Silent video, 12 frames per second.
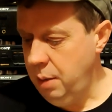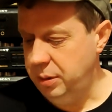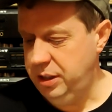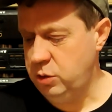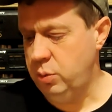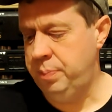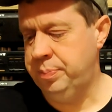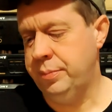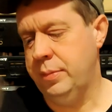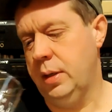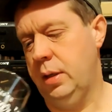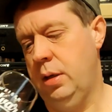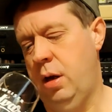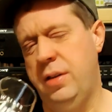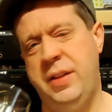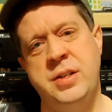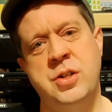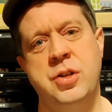But this one, I
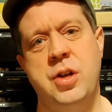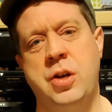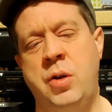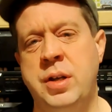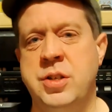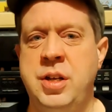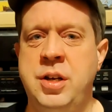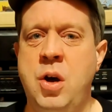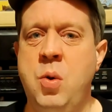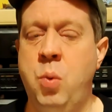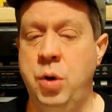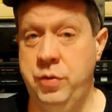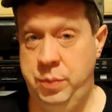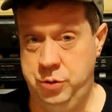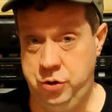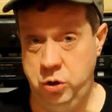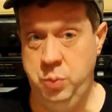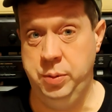think it's only because I know one of
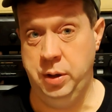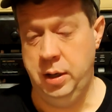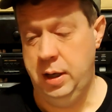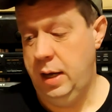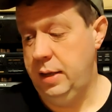them's Jupiler.